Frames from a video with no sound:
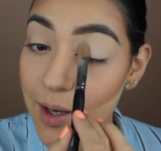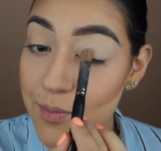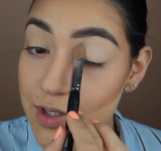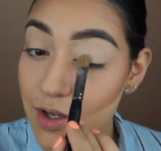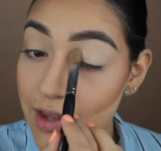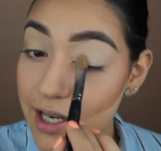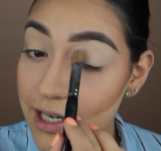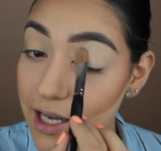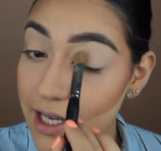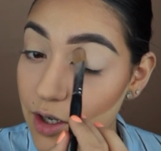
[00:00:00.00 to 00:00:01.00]
So
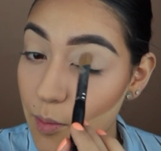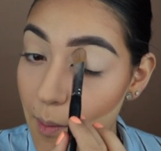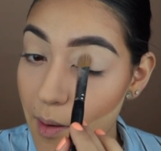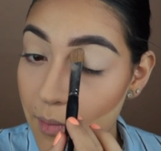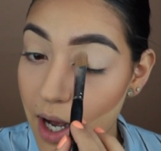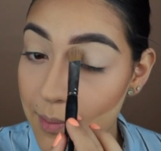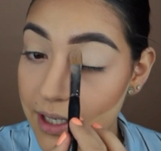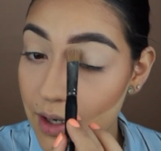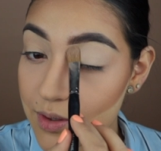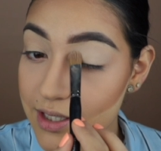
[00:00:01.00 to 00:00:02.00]
then I go by my mom and
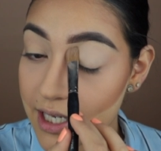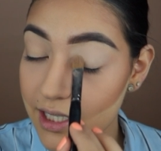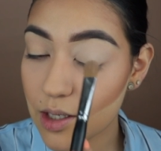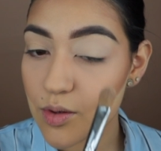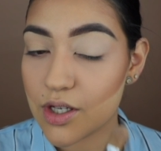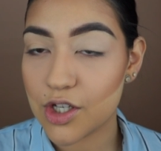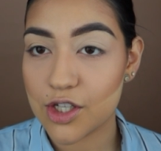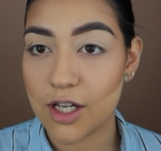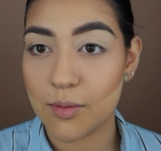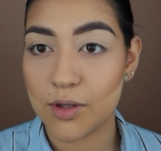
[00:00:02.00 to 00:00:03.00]
I was like, there was a
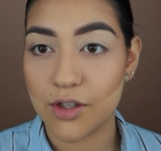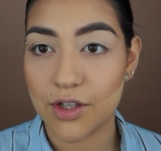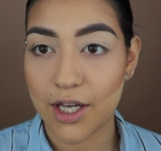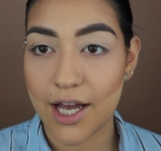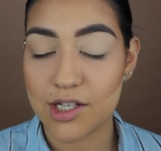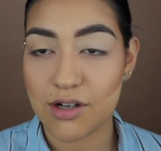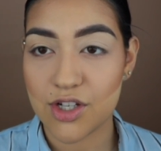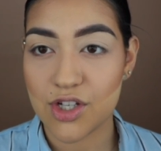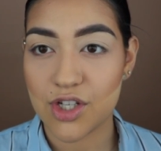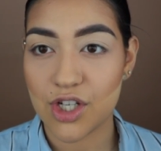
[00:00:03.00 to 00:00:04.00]
$100 bill in the cash
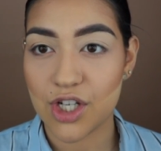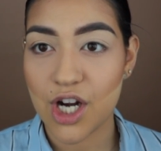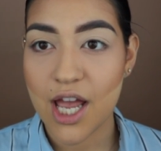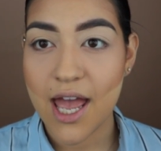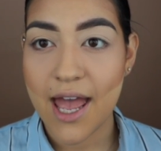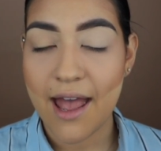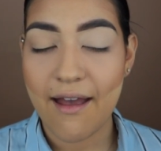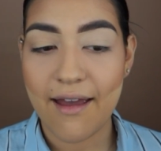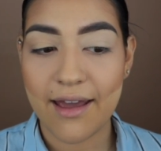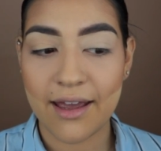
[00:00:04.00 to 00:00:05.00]
register
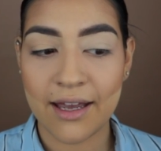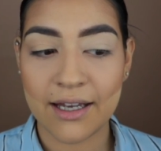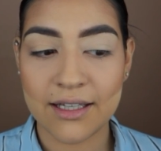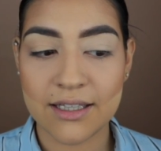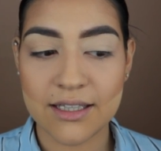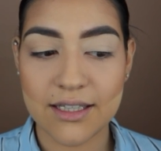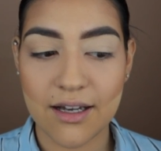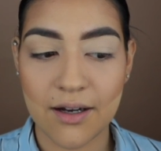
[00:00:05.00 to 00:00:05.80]
and